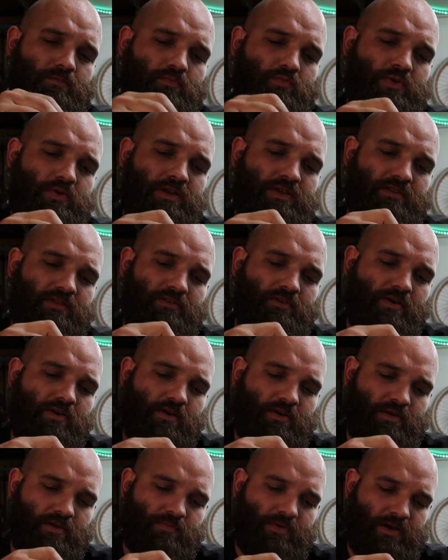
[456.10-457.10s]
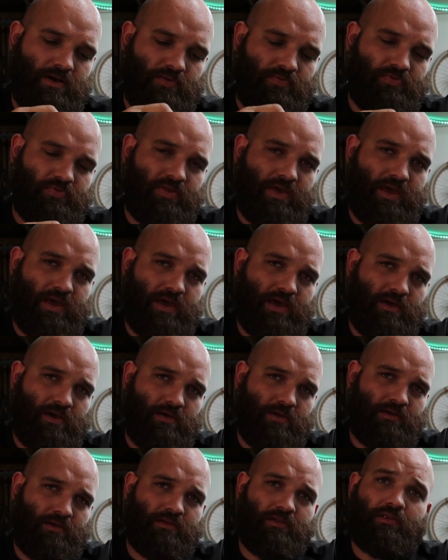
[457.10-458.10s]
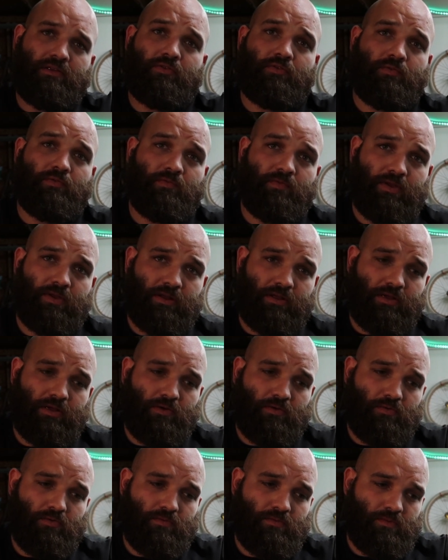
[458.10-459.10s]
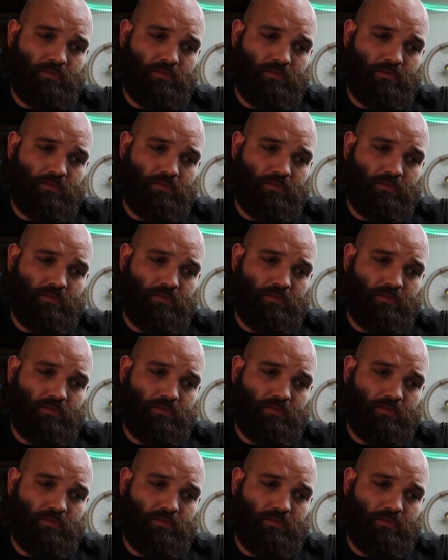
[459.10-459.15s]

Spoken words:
we can talk about that in another video.